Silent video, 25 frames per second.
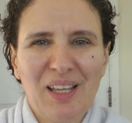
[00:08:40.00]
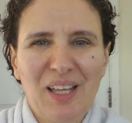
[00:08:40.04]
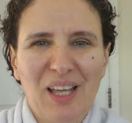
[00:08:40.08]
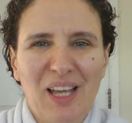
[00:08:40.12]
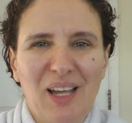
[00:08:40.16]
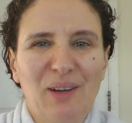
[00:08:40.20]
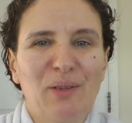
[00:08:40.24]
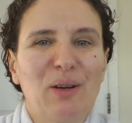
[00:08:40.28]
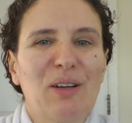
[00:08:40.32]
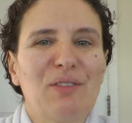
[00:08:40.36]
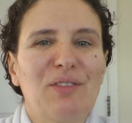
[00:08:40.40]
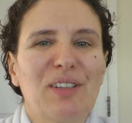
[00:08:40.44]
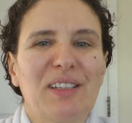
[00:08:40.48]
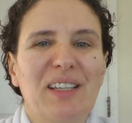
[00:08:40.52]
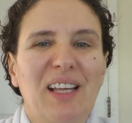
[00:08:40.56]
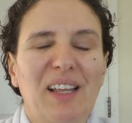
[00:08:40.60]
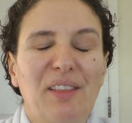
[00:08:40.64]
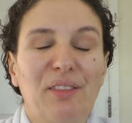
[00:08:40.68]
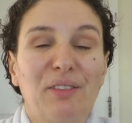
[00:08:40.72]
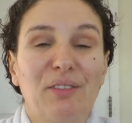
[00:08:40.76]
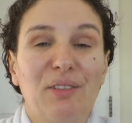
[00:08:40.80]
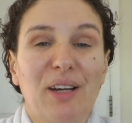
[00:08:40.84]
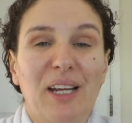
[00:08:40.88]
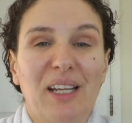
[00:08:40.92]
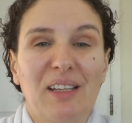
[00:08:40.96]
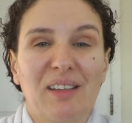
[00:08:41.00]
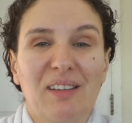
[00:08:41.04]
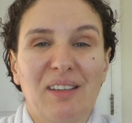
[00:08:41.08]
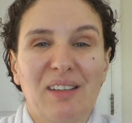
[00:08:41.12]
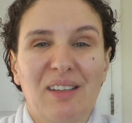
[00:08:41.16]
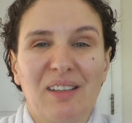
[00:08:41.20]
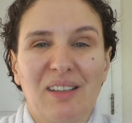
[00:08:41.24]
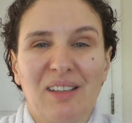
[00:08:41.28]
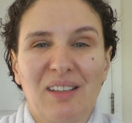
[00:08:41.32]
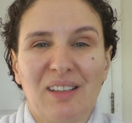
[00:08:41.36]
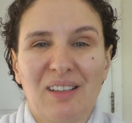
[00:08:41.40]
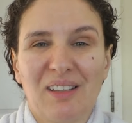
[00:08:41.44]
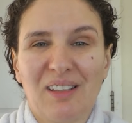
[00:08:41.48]
However, that threat
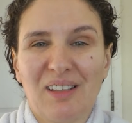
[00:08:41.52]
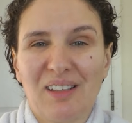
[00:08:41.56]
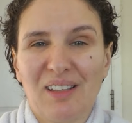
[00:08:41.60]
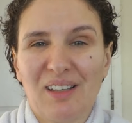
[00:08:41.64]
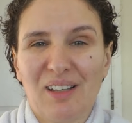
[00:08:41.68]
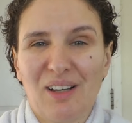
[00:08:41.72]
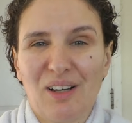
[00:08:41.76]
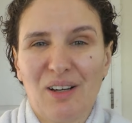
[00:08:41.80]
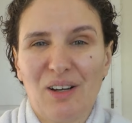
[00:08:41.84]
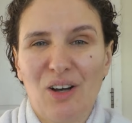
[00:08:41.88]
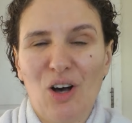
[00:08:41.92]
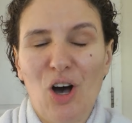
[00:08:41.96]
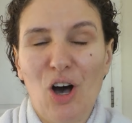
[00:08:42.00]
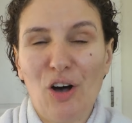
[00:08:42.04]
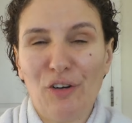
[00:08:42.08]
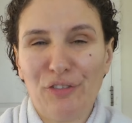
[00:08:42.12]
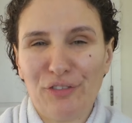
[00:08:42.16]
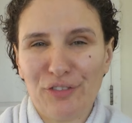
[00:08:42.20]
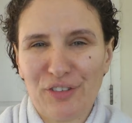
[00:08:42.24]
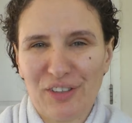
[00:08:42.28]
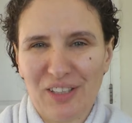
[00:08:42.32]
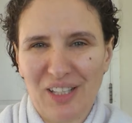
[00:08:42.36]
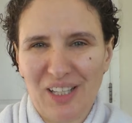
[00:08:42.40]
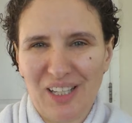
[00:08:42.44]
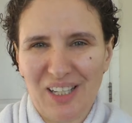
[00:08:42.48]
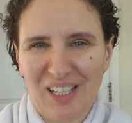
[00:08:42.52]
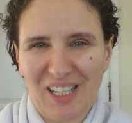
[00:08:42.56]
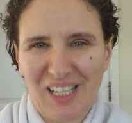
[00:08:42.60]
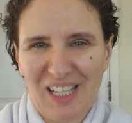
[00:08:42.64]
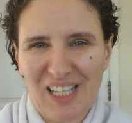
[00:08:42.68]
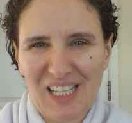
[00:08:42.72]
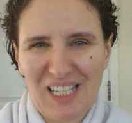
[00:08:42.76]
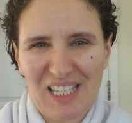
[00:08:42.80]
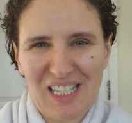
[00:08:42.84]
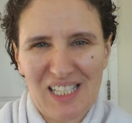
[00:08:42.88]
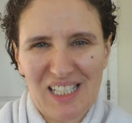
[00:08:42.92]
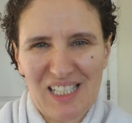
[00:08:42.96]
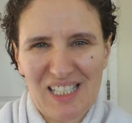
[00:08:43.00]
often
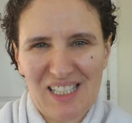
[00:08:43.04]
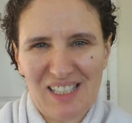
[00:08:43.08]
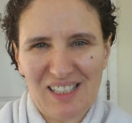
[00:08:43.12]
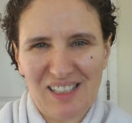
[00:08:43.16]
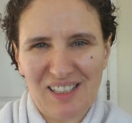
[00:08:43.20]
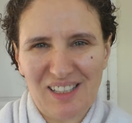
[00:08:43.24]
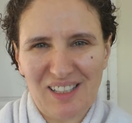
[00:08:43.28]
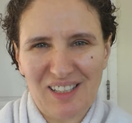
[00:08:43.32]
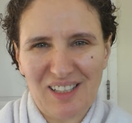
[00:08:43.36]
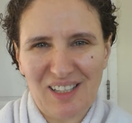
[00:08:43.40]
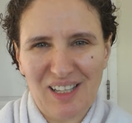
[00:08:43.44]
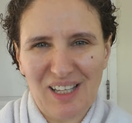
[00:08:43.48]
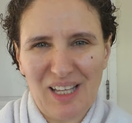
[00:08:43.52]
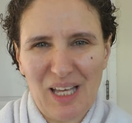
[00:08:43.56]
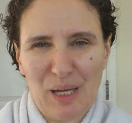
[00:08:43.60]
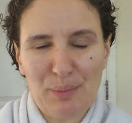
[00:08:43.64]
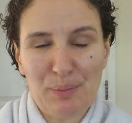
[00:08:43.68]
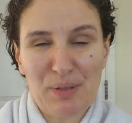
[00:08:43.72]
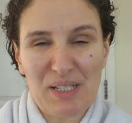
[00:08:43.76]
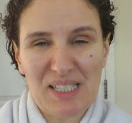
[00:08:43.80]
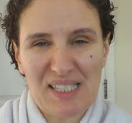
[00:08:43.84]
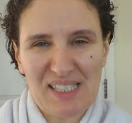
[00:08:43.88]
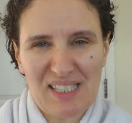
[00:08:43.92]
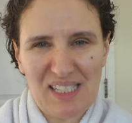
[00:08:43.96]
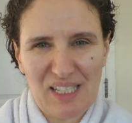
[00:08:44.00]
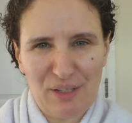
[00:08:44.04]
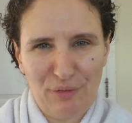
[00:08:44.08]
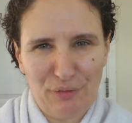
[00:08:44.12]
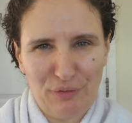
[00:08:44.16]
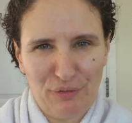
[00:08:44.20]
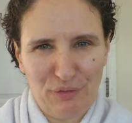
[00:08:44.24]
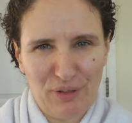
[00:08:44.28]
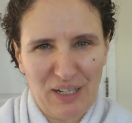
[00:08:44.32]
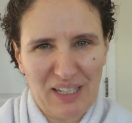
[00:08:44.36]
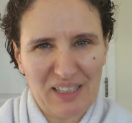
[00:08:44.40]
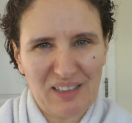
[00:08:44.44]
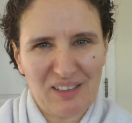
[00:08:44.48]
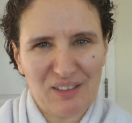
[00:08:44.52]
is a perceived
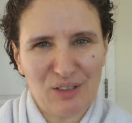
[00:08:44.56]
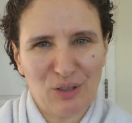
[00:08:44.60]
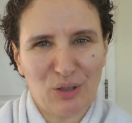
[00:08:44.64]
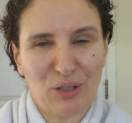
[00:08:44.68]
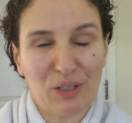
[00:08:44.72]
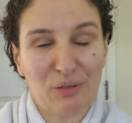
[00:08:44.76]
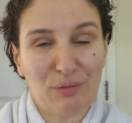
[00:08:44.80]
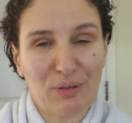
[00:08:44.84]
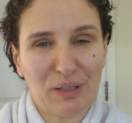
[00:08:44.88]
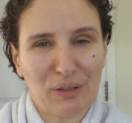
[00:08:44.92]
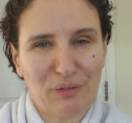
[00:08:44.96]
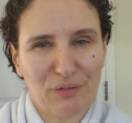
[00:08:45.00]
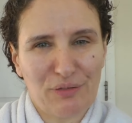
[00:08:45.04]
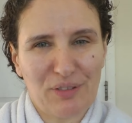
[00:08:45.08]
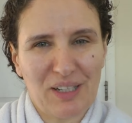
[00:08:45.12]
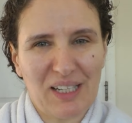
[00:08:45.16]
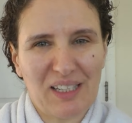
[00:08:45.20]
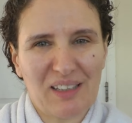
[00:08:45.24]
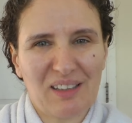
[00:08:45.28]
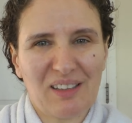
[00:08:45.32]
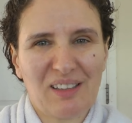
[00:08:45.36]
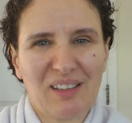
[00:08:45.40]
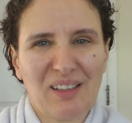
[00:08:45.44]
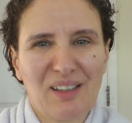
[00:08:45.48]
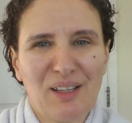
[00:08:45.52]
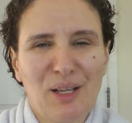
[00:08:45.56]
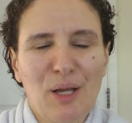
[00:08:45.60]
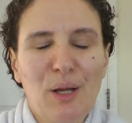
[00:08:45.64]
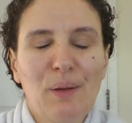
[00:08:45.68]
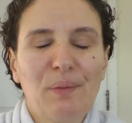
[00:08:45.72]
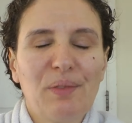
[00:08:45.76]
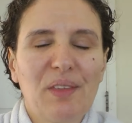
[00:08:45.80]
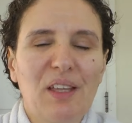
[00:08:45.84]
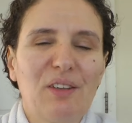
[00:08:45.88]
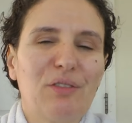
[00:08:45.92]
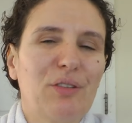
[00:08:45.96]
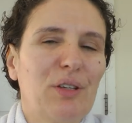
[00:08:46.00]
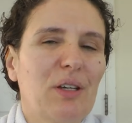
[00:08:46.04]
threat, not a real threat.
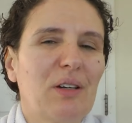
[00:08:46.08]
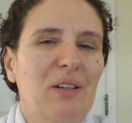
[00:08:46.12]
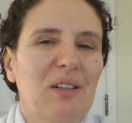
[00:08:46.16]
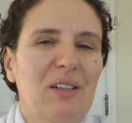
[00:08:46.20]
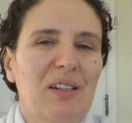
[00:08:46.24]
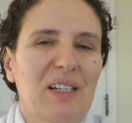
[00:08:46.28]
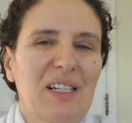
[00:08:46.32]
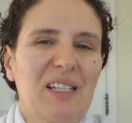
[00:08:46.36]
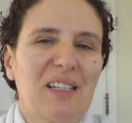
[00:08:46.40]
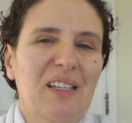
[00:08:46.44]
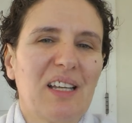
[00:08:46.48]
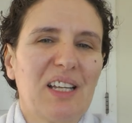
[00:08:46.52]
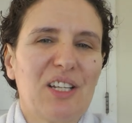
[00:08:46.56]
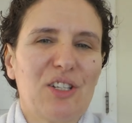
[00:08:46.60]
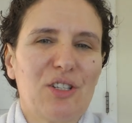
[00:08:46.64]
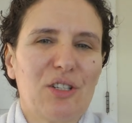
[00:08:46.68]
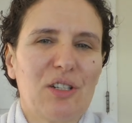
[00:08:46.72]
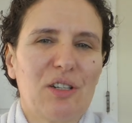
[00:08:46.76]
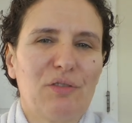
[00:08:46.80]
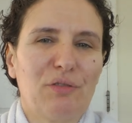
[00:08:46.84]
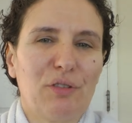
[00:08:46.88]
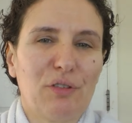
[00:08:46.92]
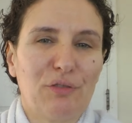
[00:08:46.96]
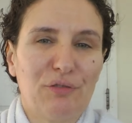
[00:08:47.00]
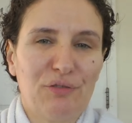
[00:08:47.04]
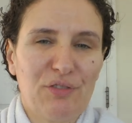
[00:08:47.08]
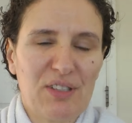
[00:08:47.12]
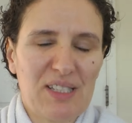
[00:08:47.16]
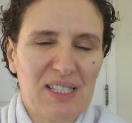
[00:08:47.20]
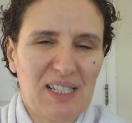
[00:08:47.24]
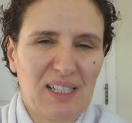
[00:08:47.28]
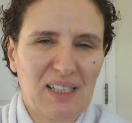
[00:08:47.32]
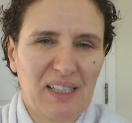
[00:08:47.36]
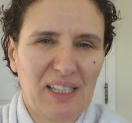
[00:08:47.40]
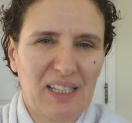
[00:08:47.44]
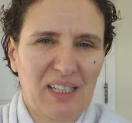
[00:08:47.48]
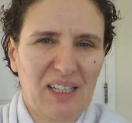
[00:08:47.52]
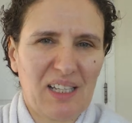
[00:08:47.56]
If you are in danger and if you're
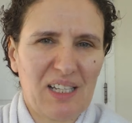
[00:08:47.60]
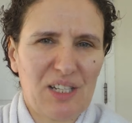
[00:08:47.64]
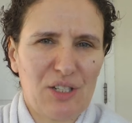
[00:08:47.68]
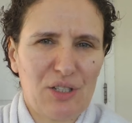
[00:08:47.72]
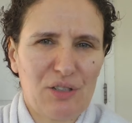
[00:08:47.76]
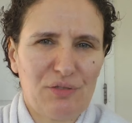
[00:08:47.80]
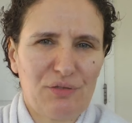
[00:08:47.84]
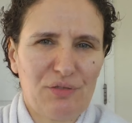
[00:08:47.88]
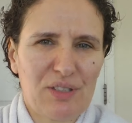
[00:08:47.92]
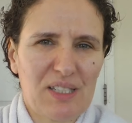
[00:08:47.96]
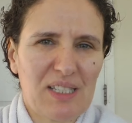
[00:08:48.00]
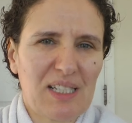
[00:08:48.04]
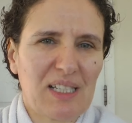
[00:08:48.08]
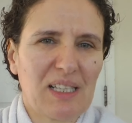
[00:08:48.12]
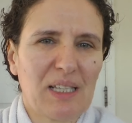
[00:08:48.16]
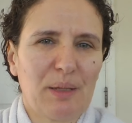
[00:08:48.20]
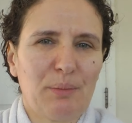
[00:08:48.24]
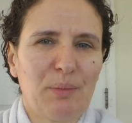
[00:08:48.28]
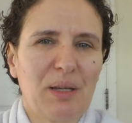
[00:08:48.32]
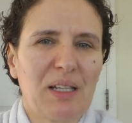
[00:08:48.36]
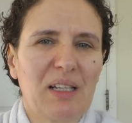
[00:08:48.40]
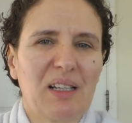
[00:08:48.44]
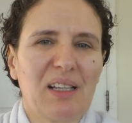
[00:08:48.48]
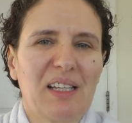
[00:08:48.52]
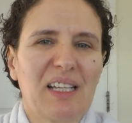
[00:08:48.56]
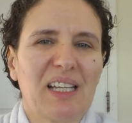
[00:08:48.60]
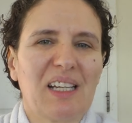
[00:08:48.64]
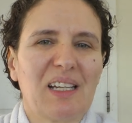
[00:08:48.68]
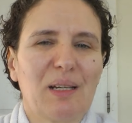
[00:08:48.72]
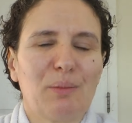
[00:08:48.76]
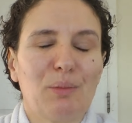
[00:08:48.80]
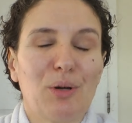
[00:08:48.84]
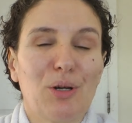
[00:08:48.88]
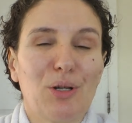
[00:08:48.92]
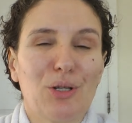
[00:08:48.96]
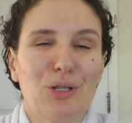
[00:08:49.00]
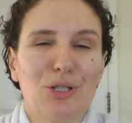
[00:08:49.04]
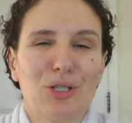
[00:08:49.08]
physically in danger, physically, mentally, and
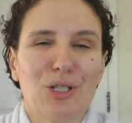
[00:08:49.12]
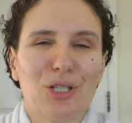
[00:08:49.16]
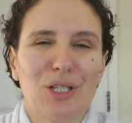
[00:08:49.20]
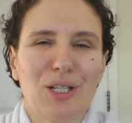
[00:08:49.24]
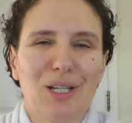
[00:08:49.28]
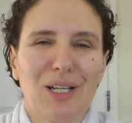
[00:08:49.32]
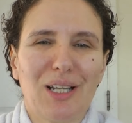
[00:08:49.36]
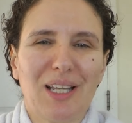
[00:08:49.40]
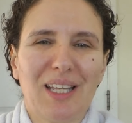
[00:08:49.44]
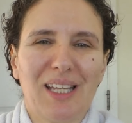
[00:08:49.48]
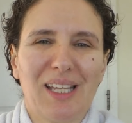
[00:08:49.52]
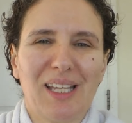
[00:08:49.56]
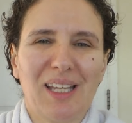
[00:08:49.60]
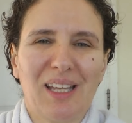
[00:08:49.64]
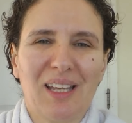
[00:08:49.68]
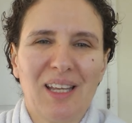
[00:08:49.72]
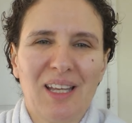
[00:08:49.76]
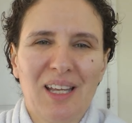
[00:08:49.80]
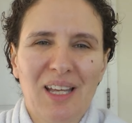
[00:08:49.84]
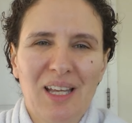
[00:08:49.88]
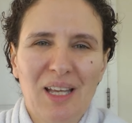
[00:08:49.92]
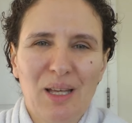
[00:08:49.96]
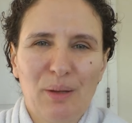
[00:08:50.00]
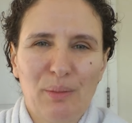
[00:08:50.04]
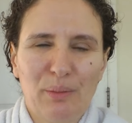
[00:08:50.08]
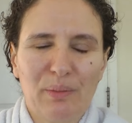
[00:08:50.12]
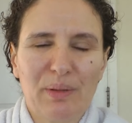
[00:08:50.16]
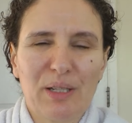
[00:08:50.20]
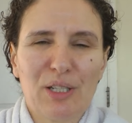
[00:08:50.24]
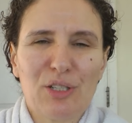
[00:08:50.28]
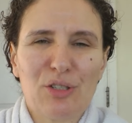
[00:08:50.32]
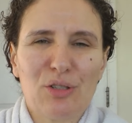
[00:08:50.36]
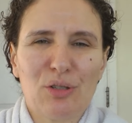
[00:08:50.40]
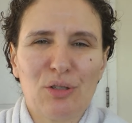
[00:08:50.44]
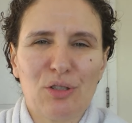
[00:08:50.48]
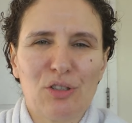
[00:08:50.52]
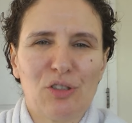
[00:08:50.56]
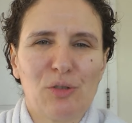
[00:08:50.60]
emotionally, make
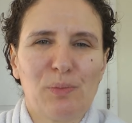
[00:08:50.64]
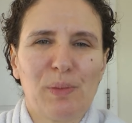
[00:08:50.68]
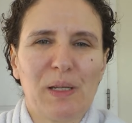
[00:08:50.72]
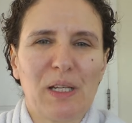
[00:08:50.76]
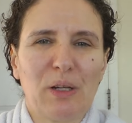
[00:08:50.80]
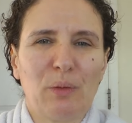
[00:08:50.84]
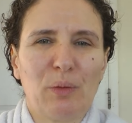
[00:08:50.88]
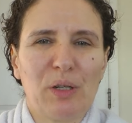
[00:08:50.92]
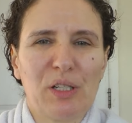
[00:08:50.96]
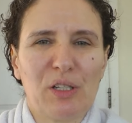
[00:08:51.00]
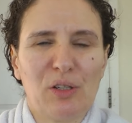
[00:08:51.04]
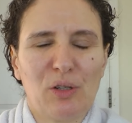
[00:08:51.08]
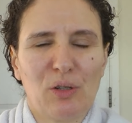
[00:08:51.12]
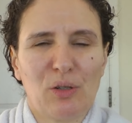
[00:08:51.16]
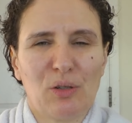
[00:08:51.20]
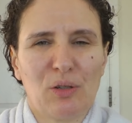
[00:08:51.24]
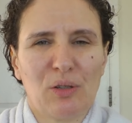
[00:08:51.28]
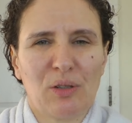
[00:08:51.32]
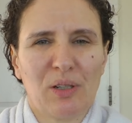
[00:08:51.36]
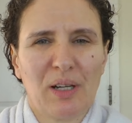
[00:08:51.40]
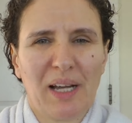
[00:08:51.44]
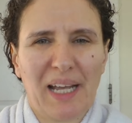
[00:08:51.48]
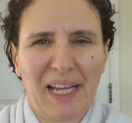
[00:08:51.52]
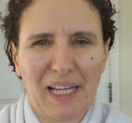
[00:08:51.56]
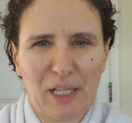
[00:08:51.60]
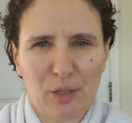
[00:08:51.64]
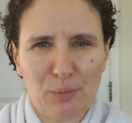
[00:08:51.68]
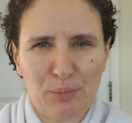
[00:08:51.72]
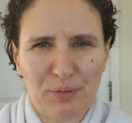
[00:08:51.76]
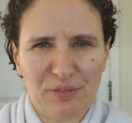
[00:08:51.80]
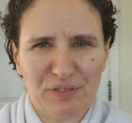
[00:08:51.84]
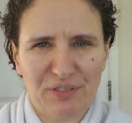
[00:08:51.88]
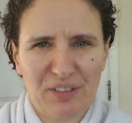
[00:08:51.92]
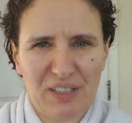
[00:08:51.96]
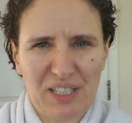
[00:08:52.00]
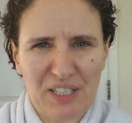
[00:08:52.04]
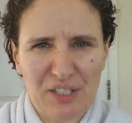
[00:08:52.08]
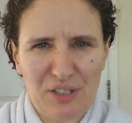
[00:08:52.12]
sure you speak with your health
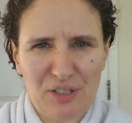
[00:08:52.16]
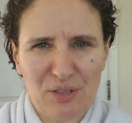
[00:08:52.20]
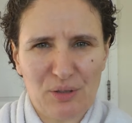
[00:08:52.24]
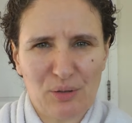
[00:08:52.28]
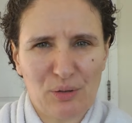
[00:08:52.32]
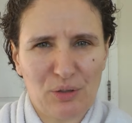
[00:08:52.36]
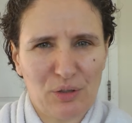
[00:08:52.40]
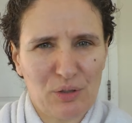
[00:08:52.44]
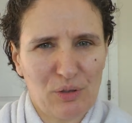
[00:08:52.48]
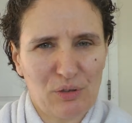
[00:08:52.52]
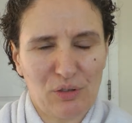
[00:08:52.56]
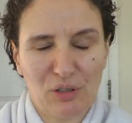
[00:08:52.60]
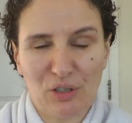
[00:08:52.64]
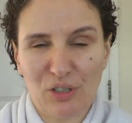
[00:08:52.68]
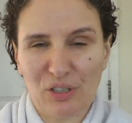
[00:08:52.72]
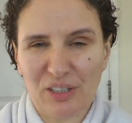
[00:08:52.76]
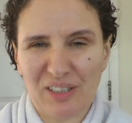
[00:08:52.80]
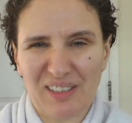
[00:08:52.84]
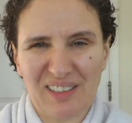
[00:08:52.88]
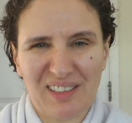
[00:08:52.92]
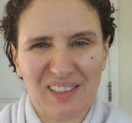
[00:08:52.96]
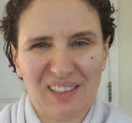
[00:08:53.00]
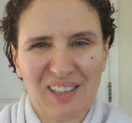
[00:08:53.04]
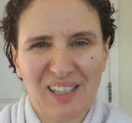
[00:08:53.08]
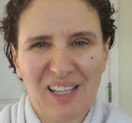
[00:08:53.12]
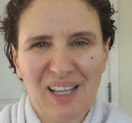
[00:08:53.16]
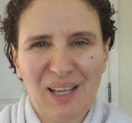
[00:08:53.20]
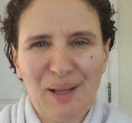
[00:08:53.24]
professional, your doctor,